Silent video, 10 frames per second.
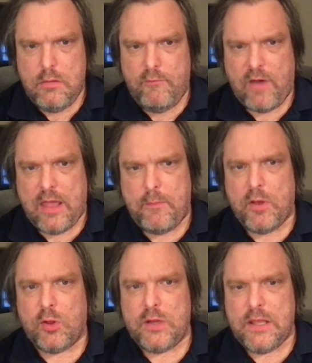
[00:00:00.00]

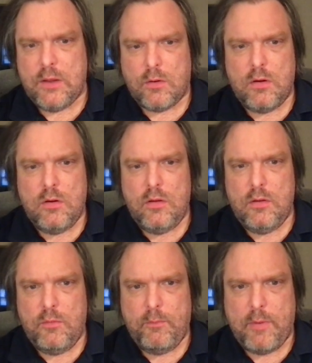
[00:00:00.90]
viability or
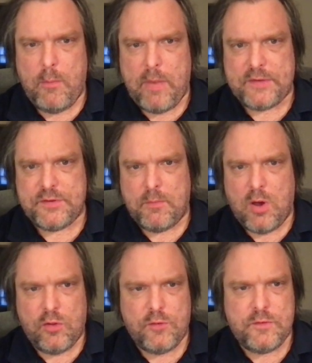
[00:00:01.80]
best
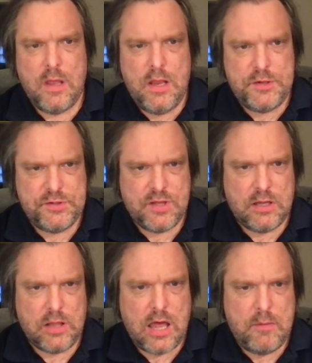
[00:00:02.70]
among those. She's got a
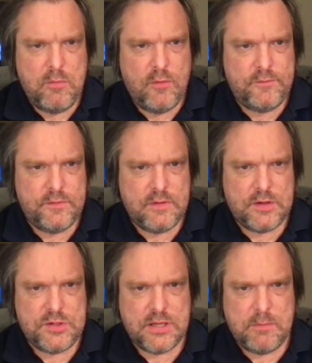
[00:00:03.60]
lot of moves that
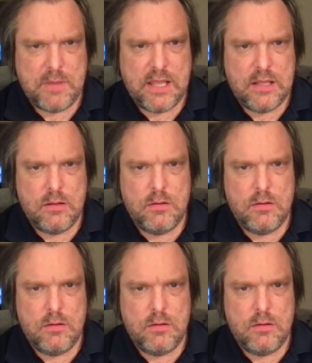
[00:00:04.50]
she can make.